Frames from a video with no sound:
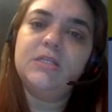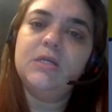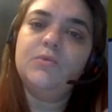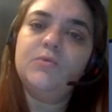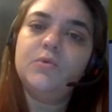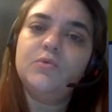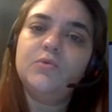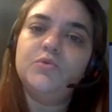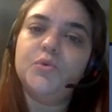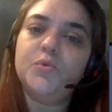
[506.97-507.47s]

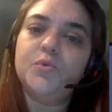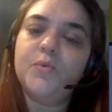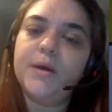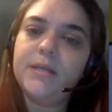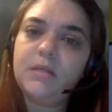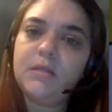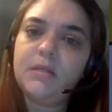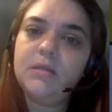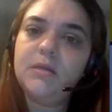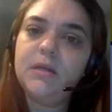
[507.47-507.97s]
0 to
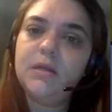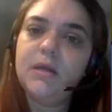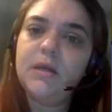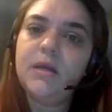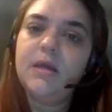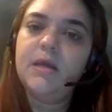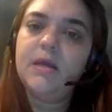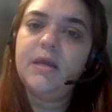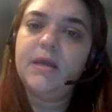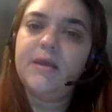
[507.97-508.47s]
1.
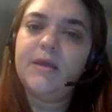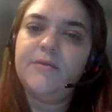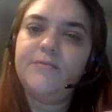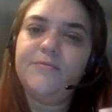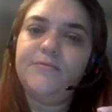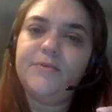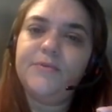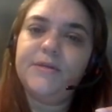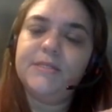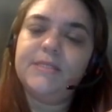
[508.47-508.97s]

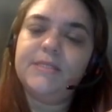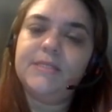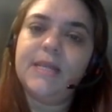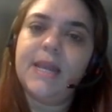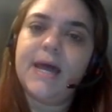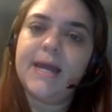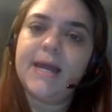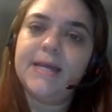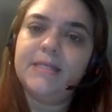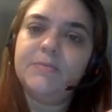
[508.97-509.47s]
If it's
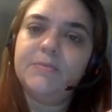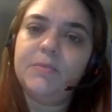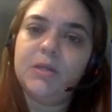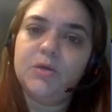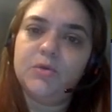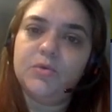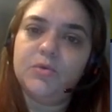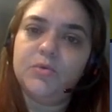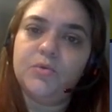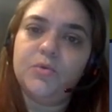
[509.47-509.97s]
light
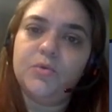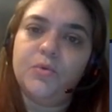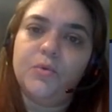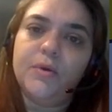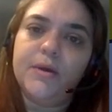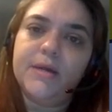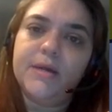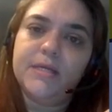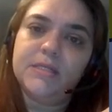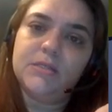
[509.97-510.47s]
blue,
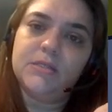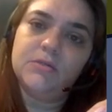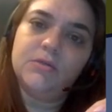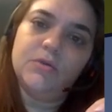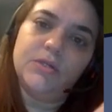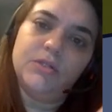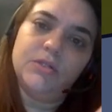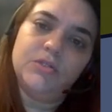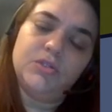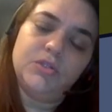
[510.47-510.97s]
is
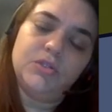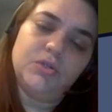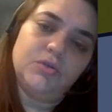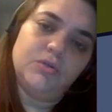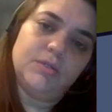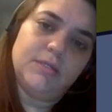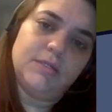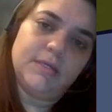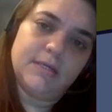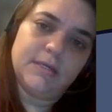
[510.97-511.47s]
going
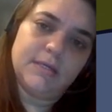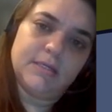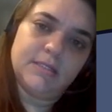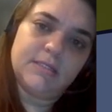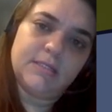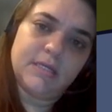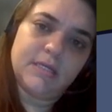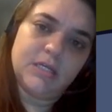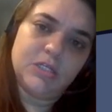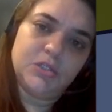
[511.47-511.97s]
to the
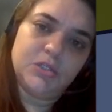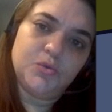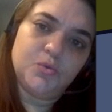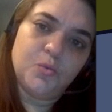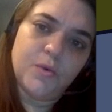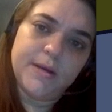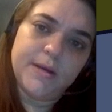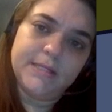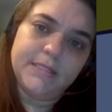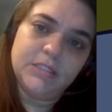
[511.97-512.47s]
stage
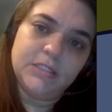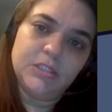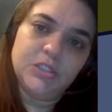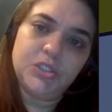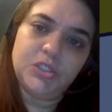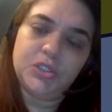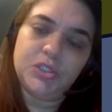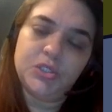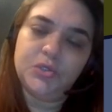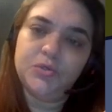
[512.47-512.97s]
1
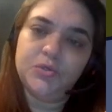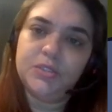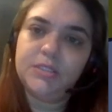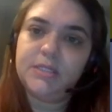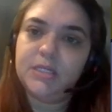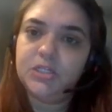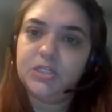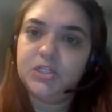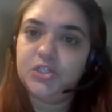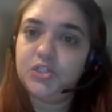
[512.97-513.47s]
to
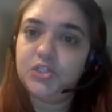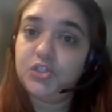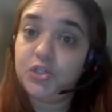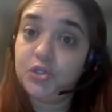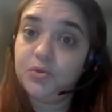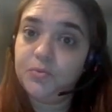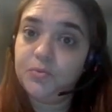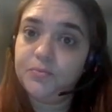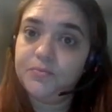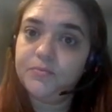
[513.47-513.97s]
stage
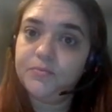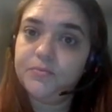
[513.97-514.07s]
2.